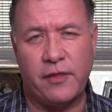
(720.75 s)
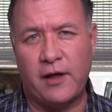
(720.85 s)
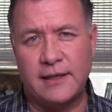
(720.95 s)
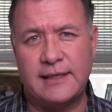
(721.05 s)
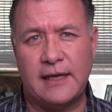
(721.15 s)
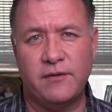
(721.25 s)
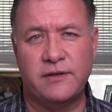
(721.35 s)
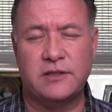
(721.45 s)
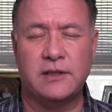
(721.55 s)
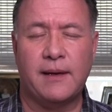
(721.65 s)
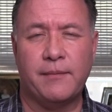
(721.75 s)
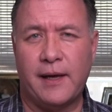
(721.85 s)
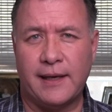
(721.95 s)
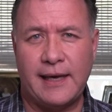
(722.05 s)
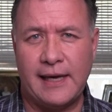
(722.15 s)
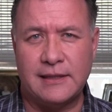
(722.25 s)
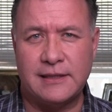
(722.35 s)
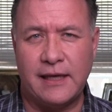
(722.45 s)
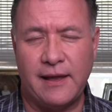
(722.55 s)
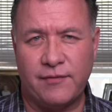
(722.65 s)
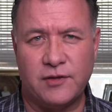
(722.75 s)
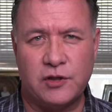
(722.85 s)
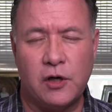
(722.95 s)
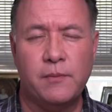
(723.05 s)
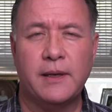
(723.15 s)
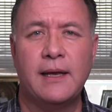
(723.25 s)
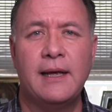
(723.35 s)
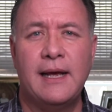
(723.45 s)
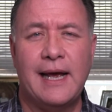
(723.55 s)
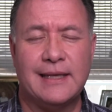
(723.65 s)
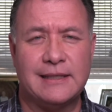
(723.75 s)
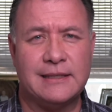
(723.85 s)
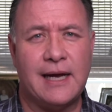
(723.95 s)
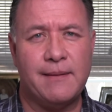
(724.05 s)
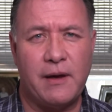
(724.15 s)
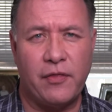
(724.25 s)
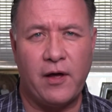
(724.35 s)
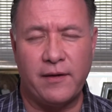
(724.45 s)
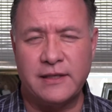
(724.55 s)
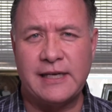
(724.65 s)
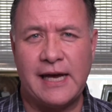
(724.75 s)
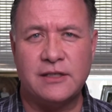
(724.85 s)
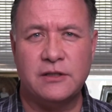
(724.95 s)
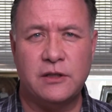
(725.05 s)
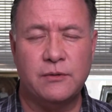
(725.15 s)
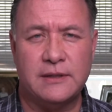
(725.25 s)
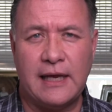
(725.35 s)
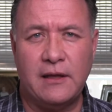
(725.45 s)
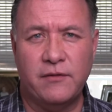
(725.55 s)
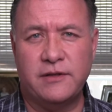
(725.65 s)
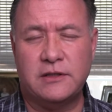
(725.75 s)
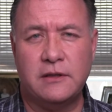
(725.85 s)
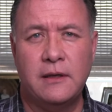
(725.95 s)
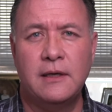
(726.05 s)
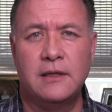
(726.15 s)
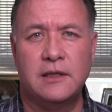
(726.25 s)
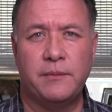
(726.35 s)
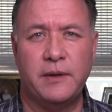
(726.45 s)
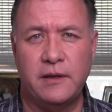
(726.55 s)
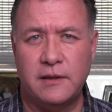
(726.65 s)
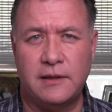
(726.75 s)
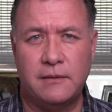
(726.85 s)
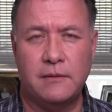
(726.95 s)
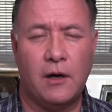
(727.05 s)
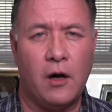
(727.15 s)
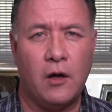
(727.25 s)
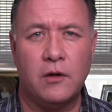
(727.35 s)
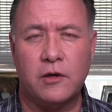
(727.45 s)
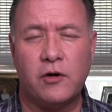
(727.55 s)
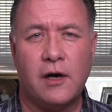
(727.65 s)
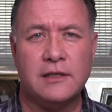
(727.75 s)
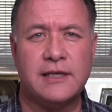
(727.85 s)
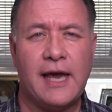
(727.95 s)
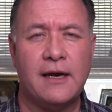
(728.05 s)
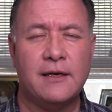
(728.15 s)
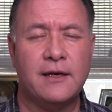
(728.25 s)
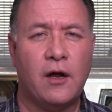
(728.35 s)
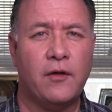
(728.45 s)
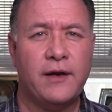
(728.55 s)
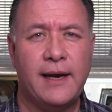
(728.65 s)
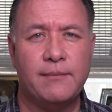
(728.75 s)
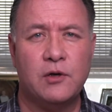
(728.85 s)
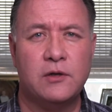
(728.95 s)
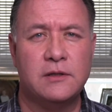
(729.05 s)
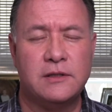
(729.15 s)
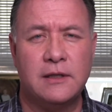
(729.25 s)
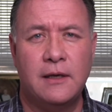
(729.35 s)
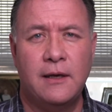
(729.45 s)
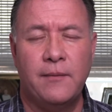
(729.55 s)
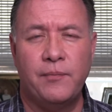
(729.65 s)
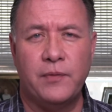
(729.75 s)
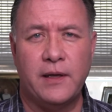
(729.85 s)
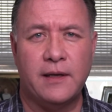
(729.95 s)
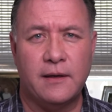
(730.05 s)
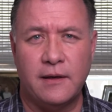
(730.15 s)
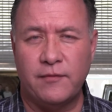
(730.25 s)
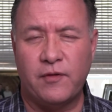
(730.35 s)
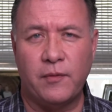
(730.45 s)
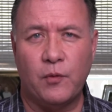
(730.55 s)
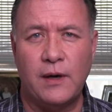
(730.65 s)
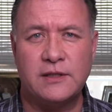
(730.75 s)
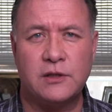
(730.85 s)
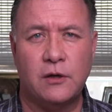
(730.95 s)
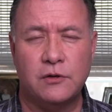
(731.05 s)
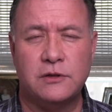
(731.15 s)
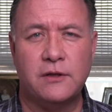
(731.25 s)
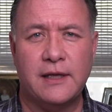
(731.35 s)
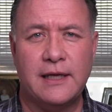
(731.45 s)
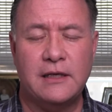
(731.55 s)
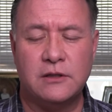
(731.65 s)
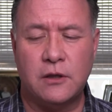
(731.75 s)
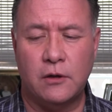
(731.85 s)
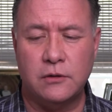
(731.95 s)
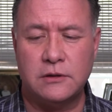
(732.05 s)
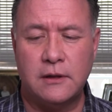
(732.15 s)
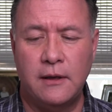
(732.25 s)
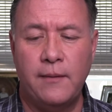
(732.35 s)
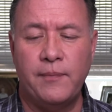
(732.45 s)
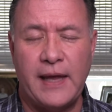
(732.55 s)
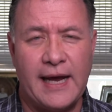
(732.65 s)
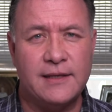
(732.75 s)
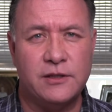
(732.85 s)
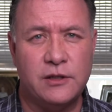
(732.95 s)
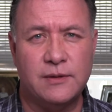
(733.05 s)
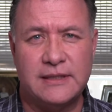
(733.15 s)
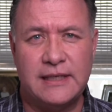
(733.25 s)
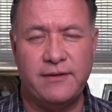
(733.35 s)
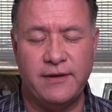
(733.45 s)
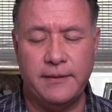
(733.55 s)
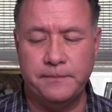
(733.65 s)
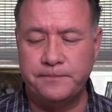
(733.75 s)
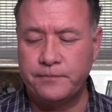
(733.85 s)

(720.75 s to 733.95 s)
I thought television. I'm, I can not say that for sure, but at the time I thought this has to do with television to be all across Canada and all the neighborhoods in from the west coast to the east coast had to do with TV.